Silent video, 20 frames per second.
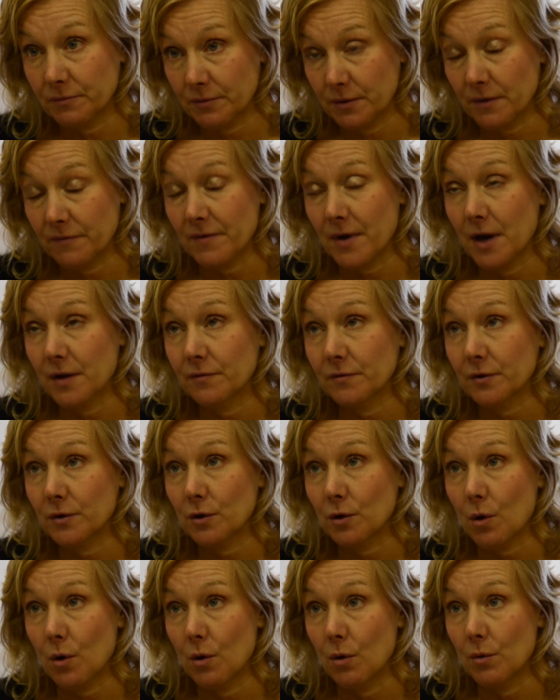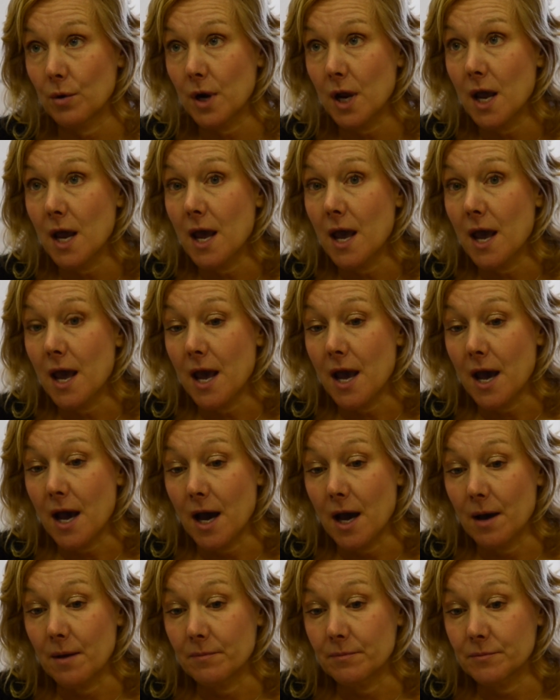provide for her own.
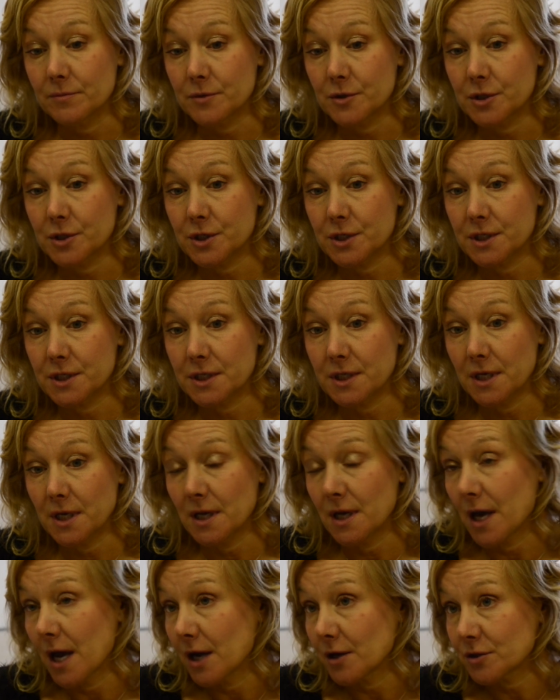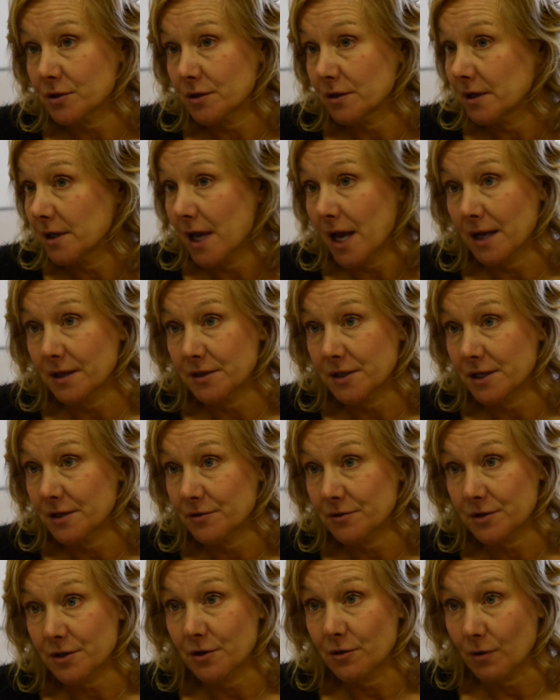She actually had
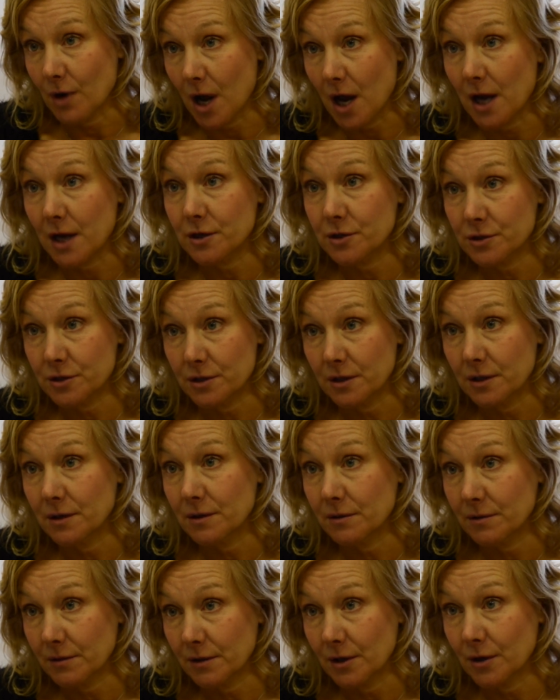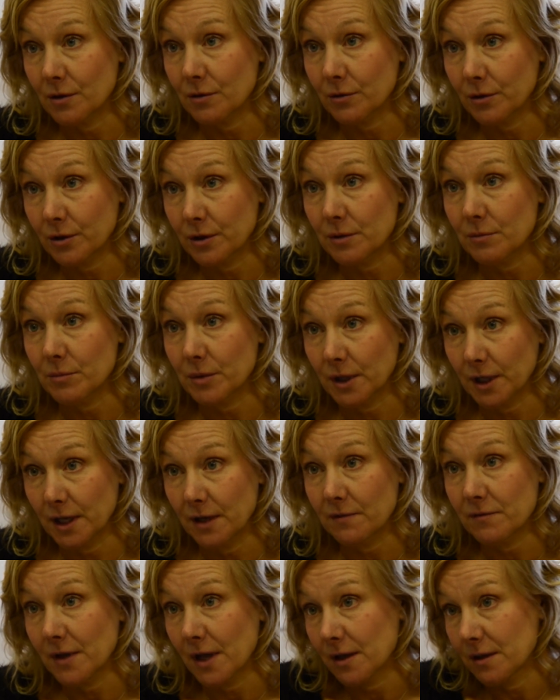tears in her eyes. She, you know, couldn't
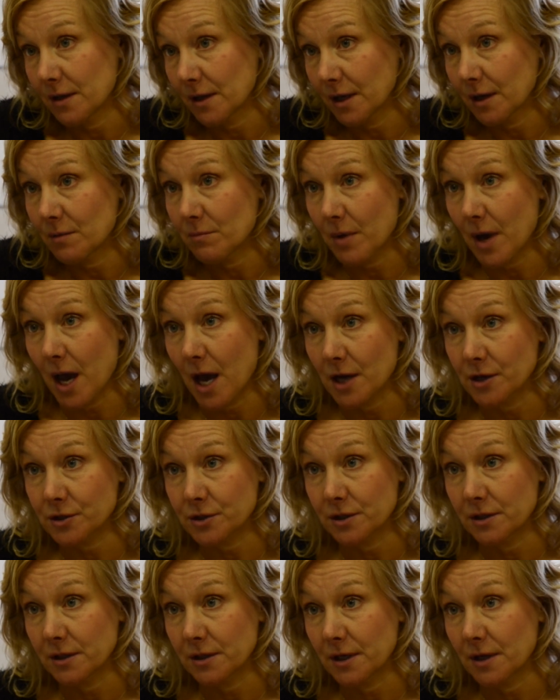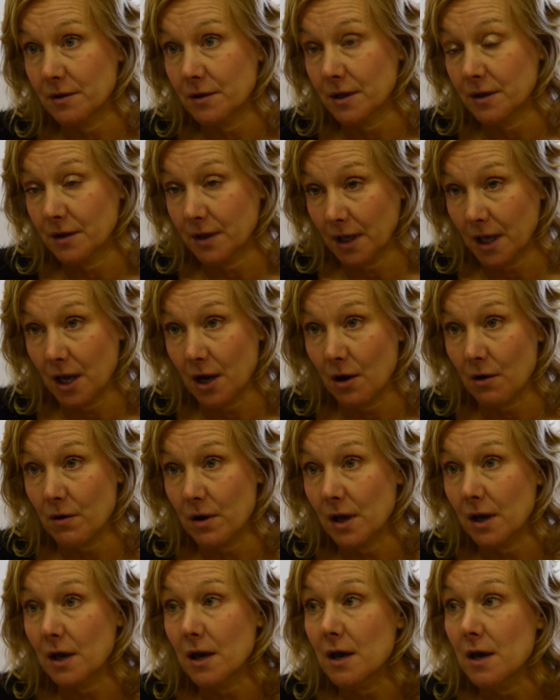believe that the compassion and that the
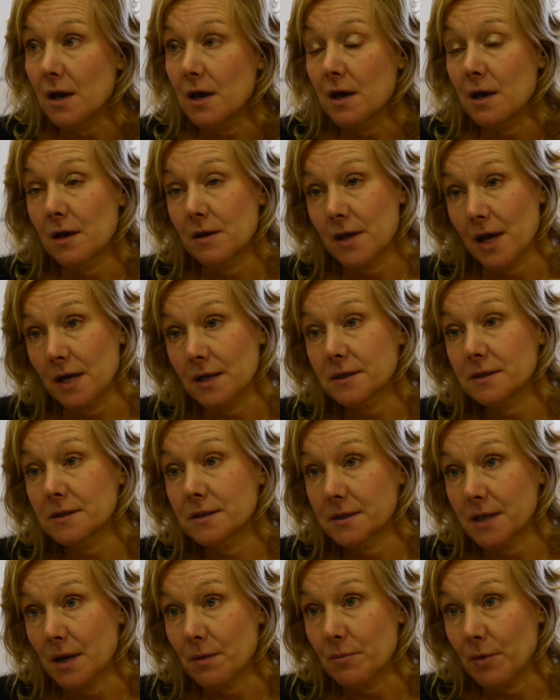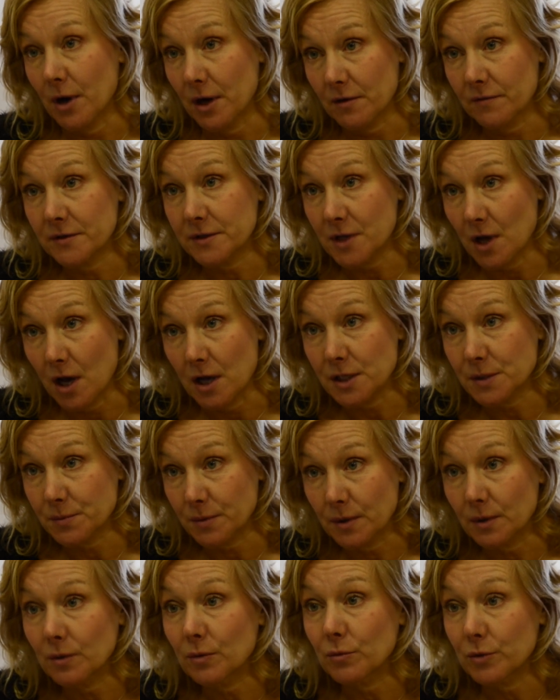caring that St. Boniface
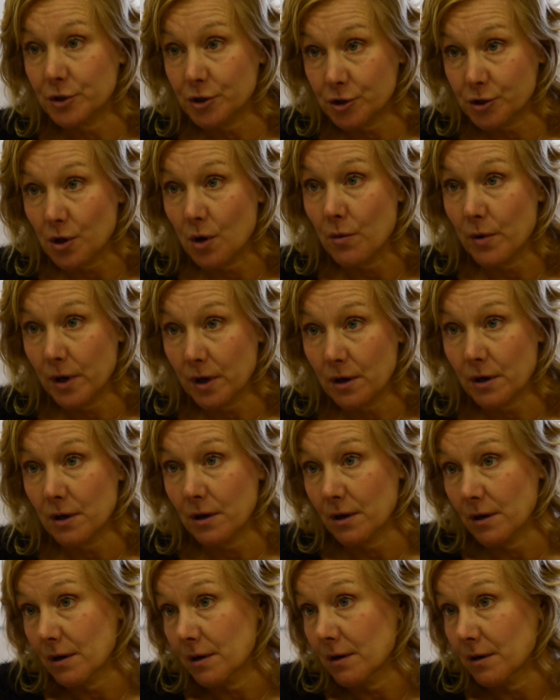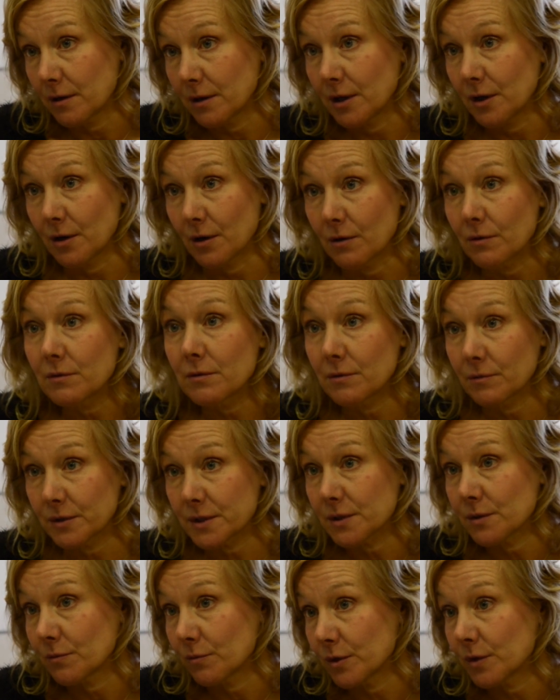Hospital was showing her, you know,
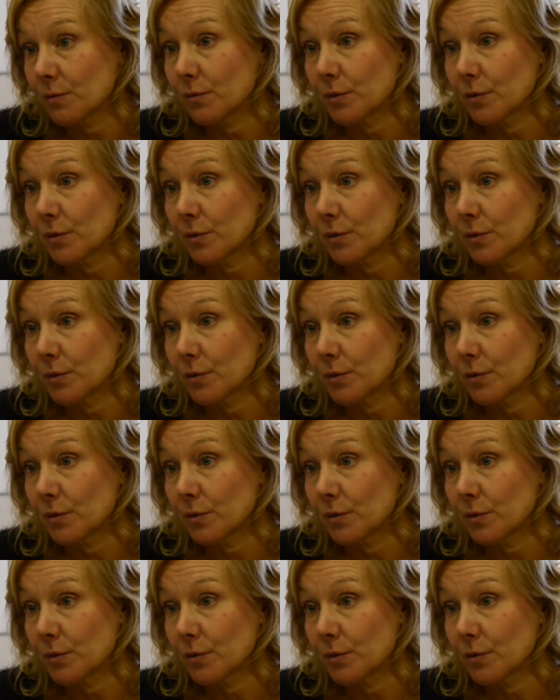what